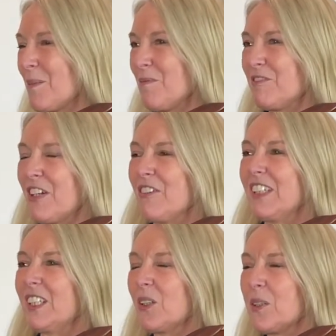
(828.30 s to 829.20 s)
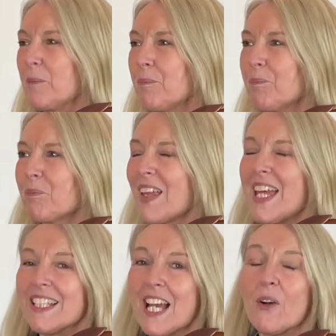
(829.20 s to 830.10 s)
Very good.
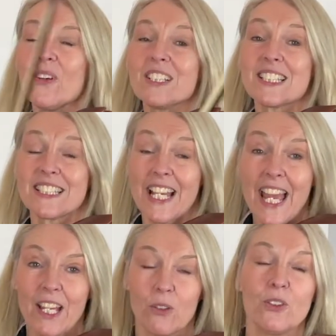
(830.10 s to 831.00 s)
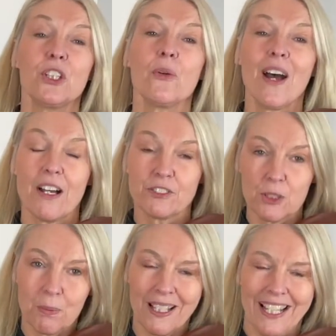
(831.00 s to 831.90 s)
Now a scale, you have to
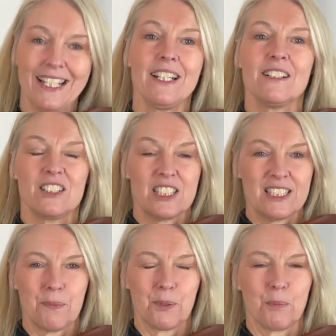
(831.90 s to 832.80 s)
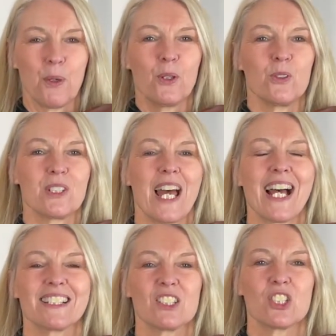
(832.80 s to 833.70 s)
play separate bows
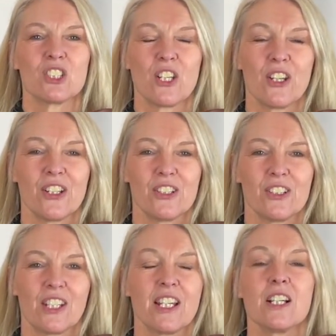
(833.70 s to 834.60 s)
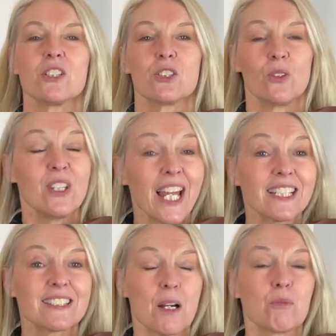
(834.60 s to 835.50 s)
and slurred. So
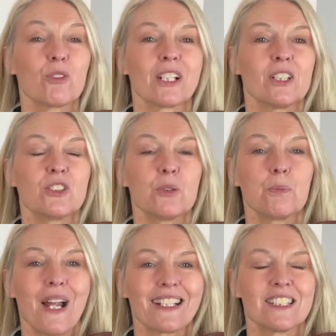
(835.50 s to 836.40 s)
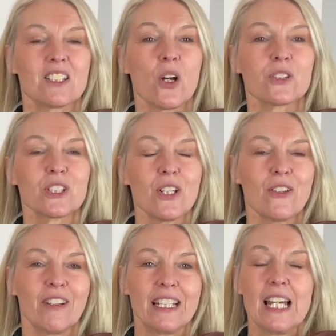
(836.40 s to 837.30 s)
next up we're going to practice our
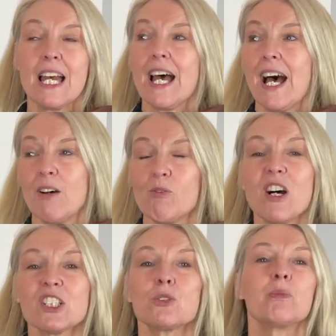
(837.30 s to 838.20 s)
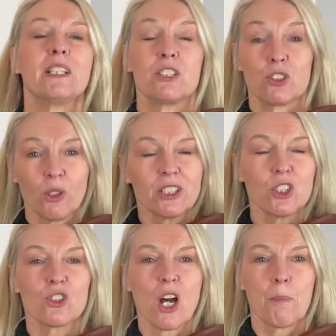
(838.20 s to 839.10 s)
slurring, and whilst we
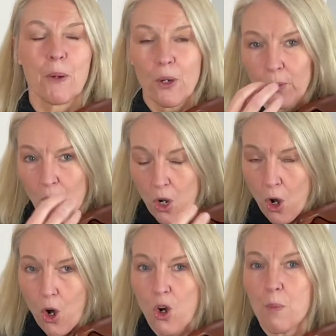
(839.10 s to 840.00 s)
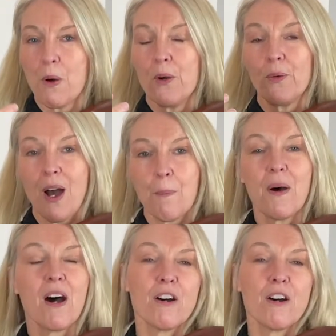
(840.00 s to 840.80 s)
structured our bow, whole bow, upper half,